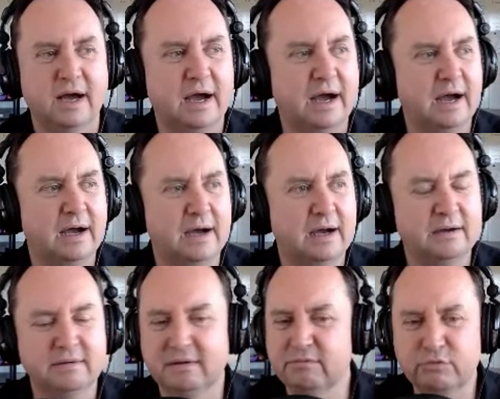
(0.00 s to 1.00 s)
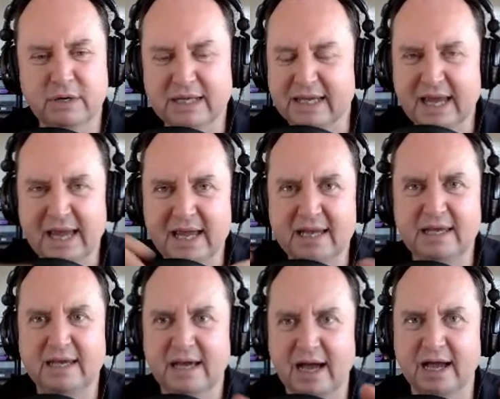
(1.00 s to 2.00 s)
Uh, really,
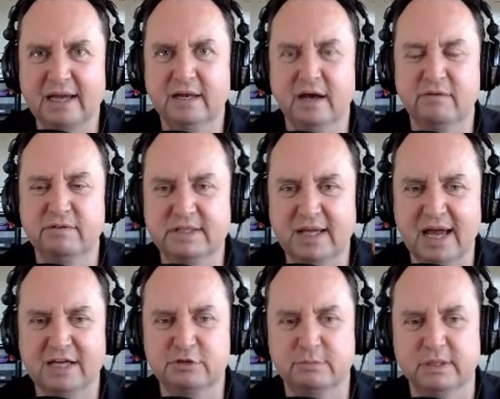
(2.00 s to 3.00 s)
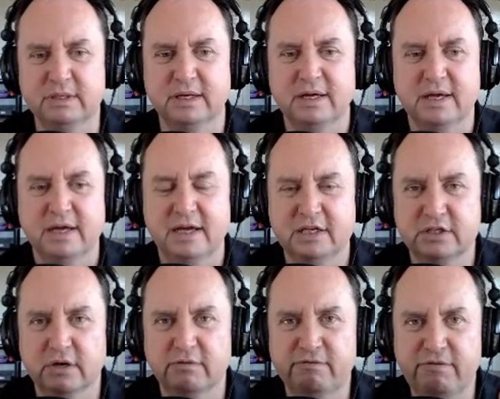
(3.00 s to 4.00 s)
any kind of attachment
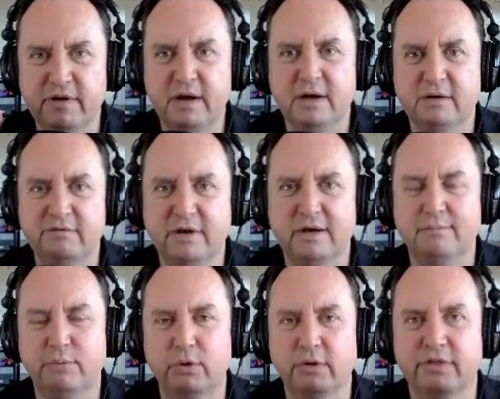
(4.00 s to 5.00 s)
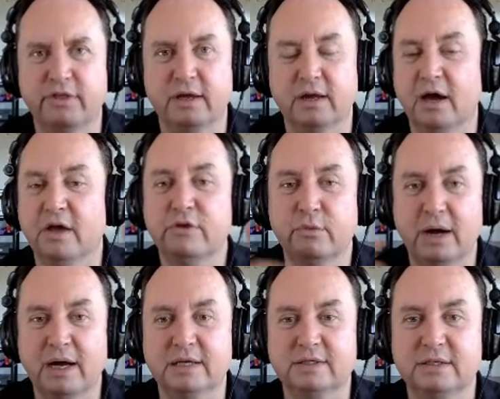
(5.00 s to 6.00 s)
is a very, very important thing.
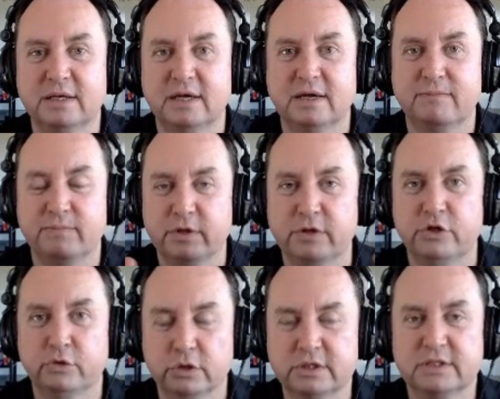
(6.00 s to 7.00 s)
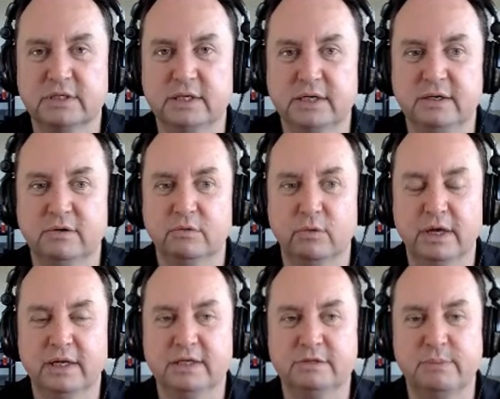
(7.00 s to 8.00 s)
Otherwise, you will see
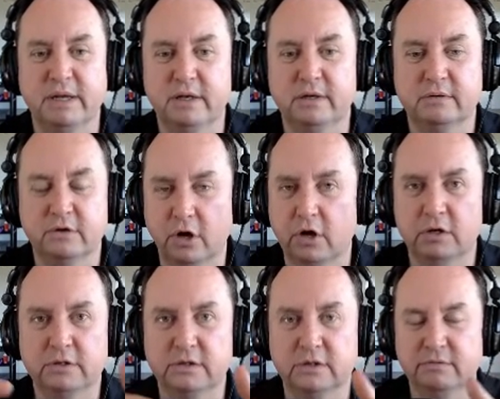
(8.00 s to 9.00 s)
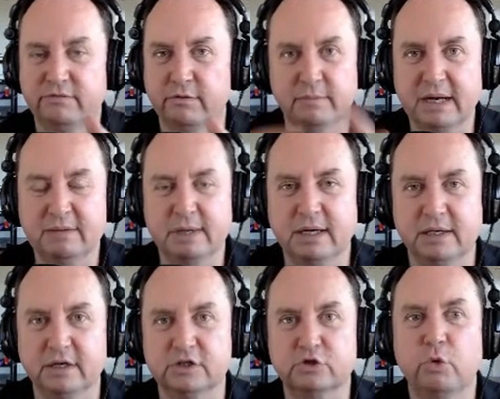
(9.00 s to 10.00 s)
what has been called for many, many
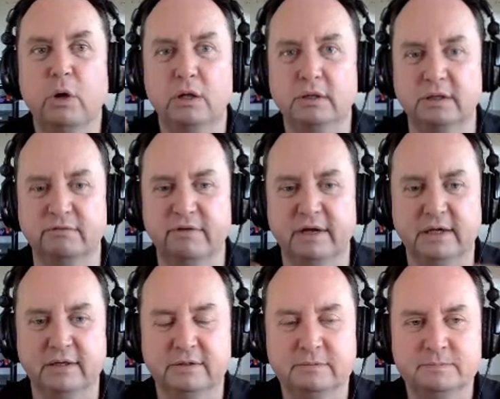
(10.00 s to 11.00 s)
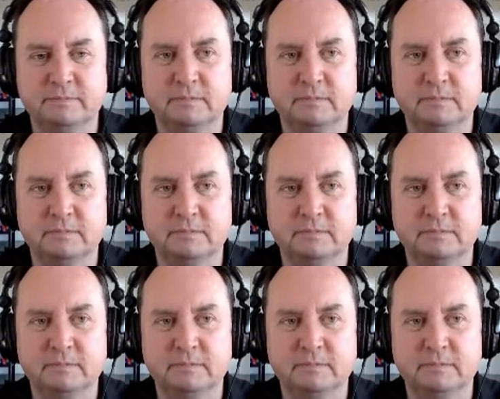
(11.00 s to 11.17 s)
years quality fade.